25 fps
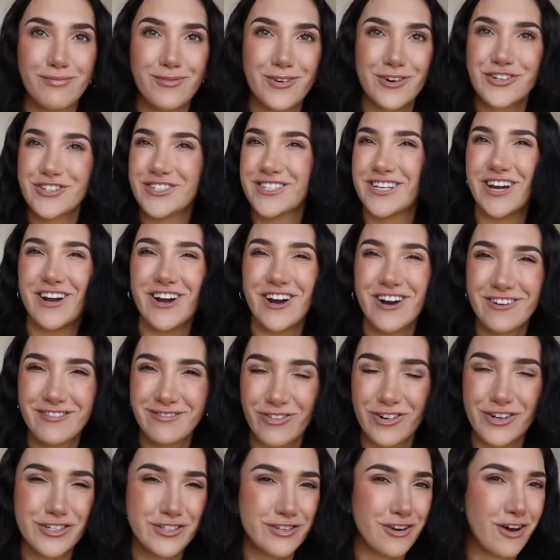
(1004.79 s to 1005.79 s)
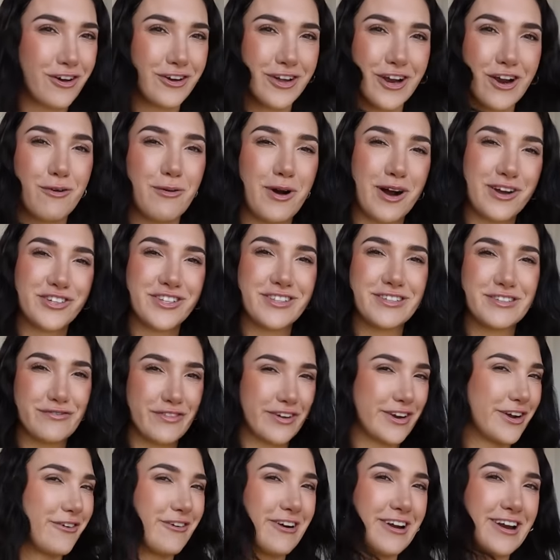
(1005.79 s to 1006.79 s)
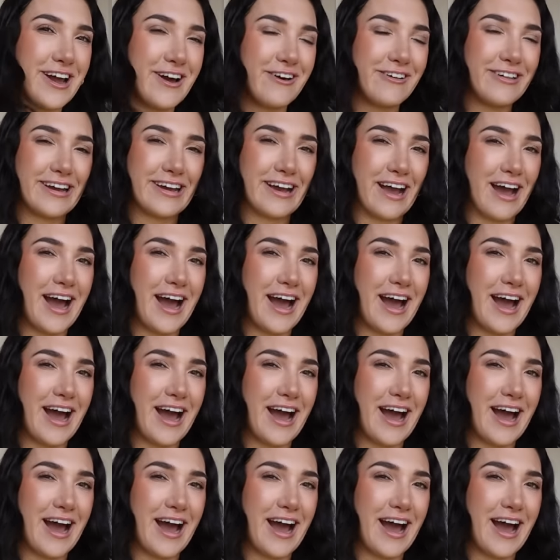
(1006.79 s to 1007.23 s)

We're just here. We're just all here watching this video right now. Like,